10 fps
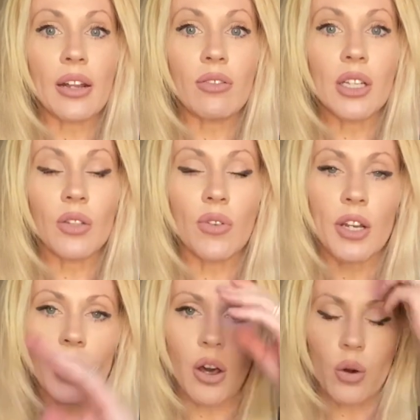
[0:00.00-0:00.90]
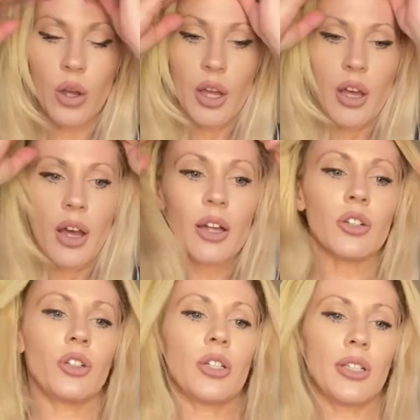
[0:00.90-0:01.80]
in this video. It
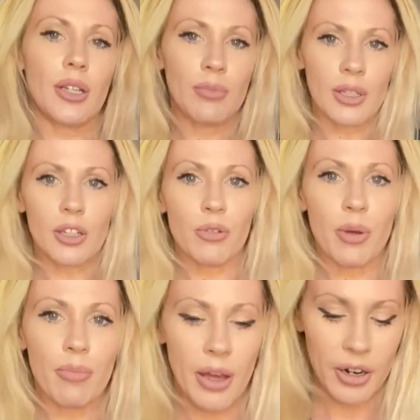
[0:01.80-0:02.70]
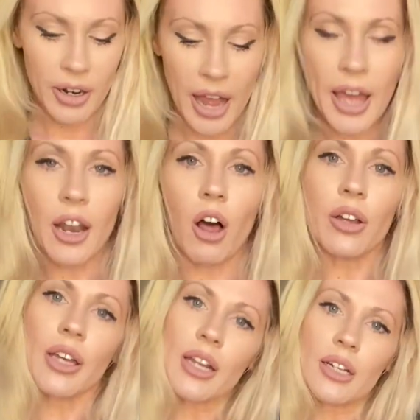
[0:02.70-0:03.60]
just seems a little bit better, and I'll
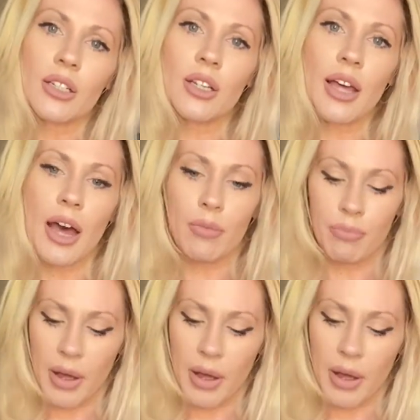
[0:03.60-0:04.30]
get into that.